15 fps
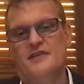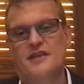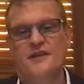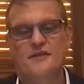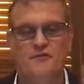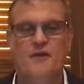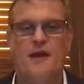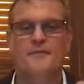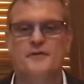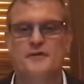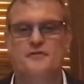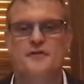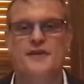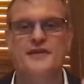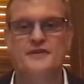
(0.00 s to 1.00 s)

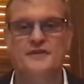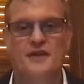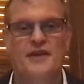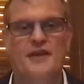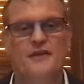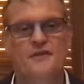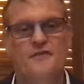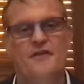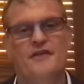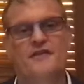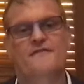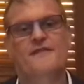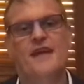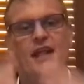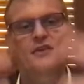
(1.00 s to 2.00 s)
disrupt traditional industries
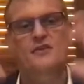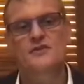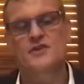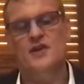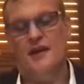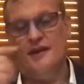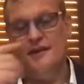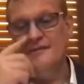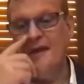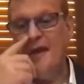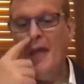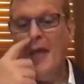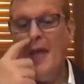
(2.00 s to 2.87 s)
and value chains.